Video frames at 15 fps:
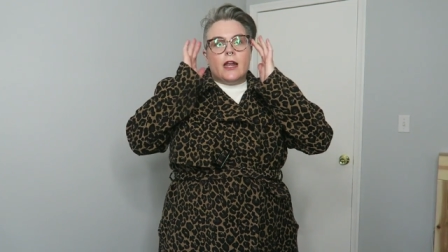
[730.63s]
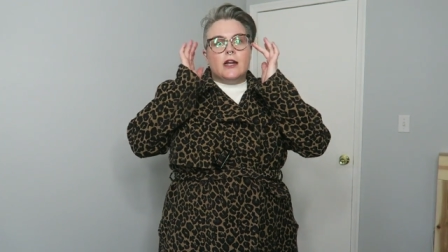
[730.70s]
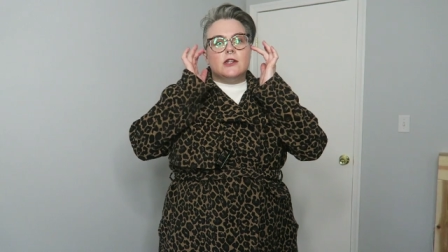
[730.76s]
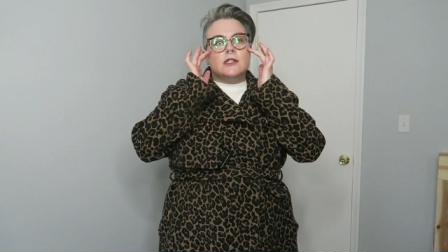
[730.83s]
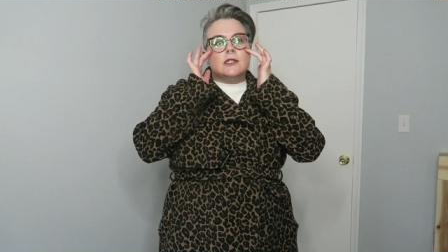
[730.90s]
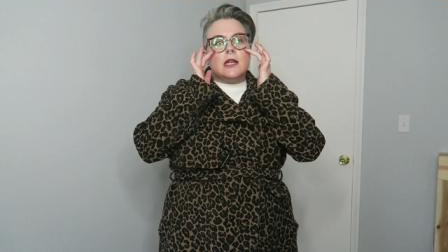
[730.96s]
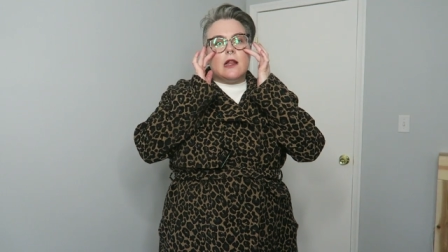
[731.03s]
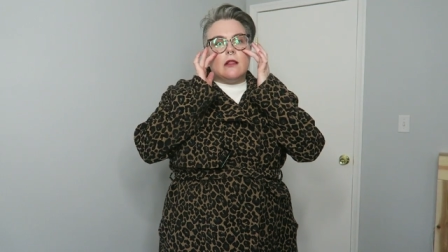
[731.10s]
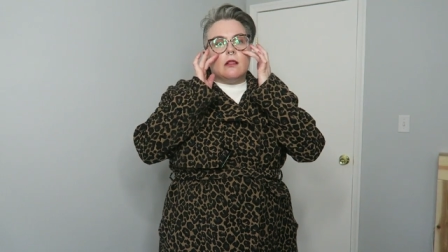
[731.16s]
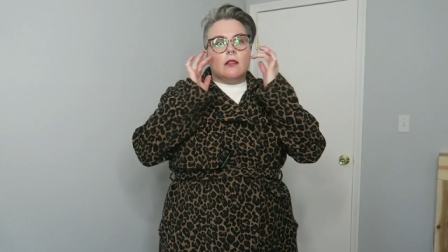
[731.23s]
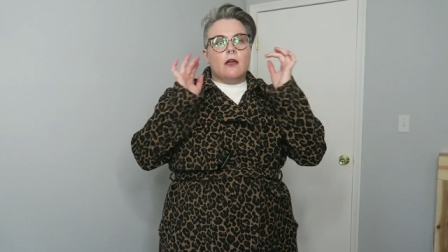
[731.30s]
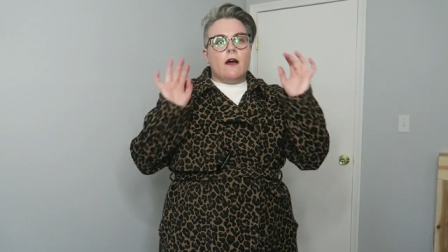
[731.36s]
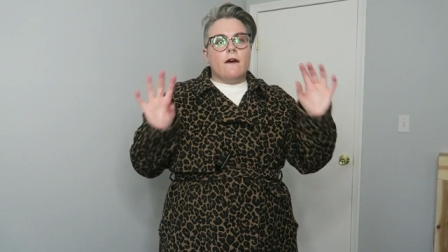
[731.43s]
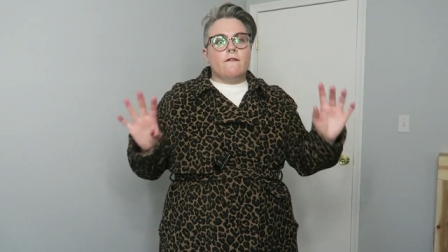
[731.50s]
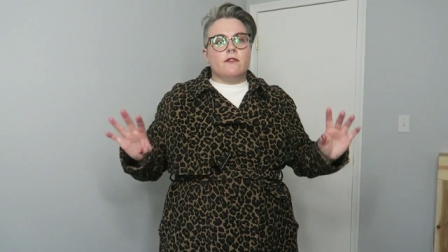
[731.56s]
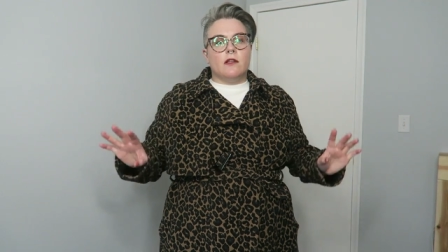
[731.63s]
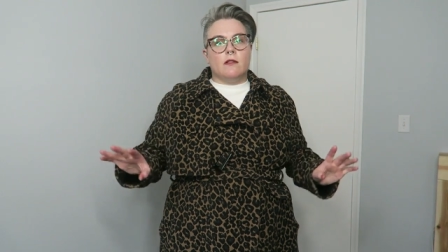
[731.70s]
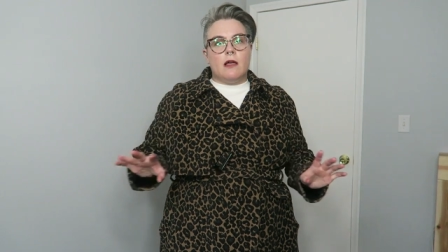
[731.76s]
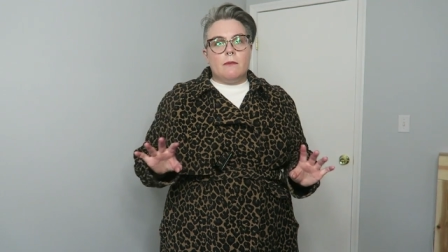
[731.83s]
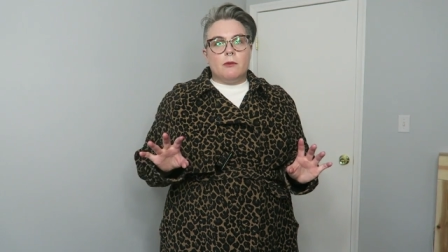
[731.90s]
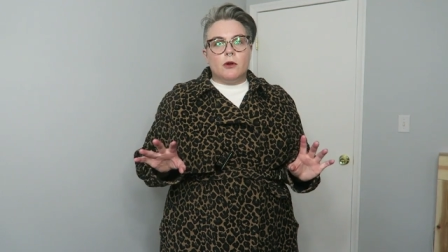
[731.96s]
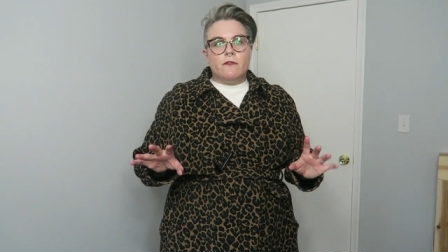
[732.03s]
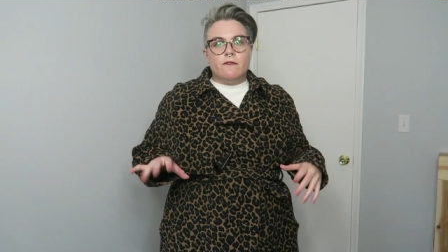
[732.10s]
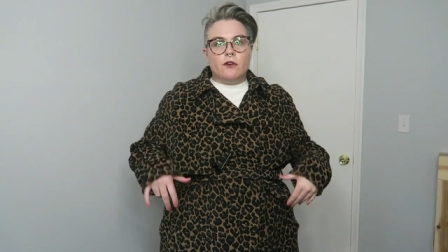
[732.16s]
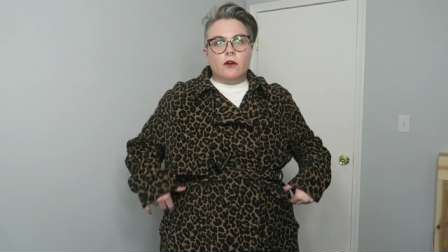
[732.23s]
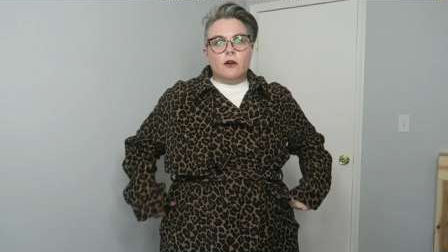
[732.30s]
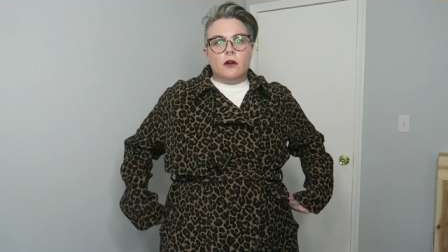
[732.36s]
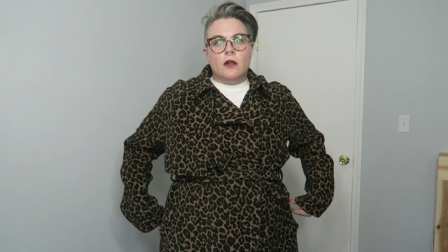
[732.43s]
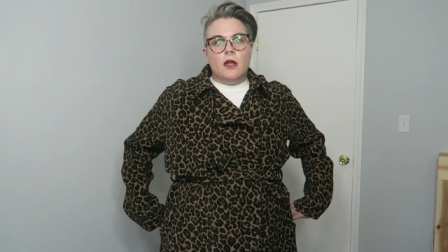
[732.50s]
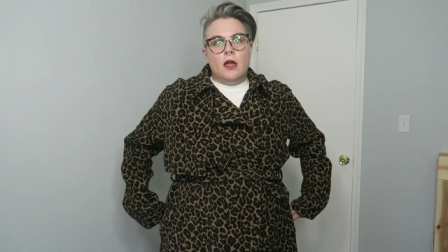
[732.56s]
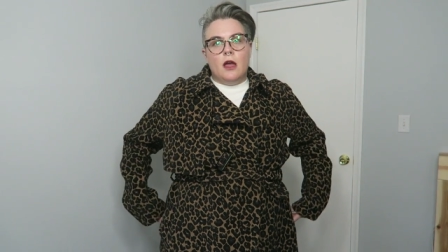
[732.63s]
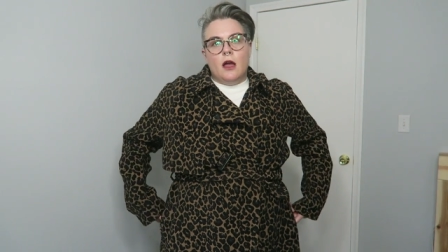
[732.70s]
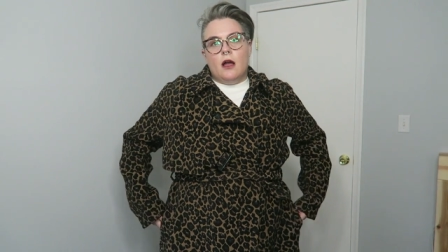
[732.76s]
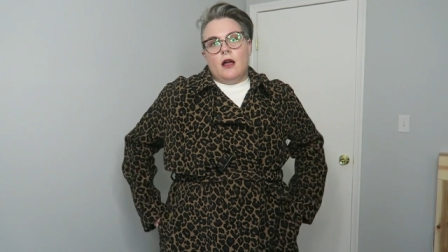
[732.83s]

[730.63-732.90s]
and I just love the leopard fur.